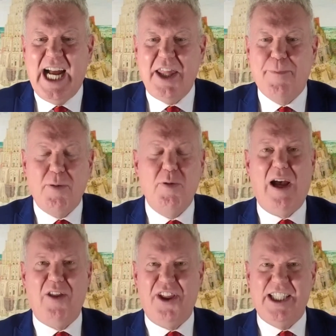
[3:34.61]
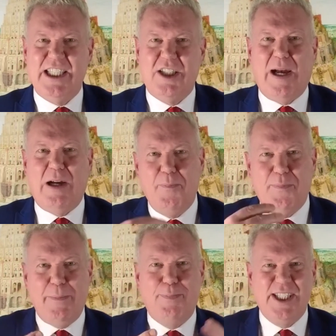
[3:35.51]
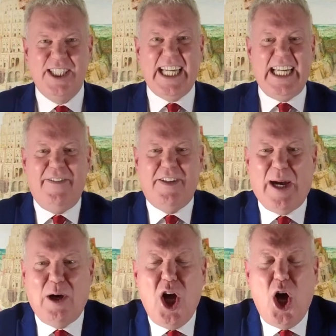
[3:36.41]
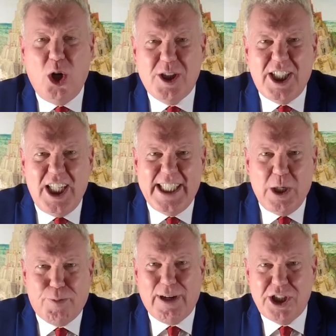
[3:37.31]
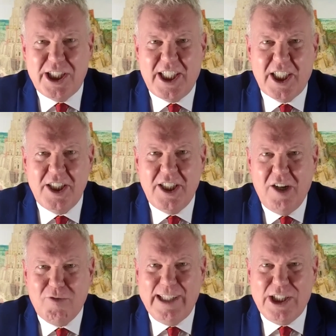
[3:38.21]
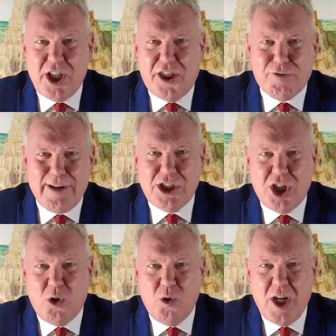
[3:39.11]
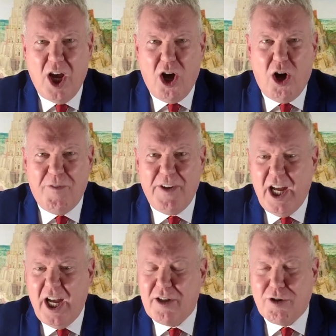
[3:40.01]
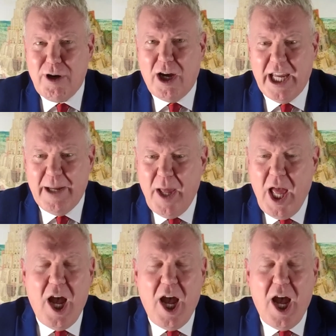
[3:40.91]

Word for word: And the problem about this is about being perceived, about hostility or prejudice. It doesn't reach the threshold of a crime.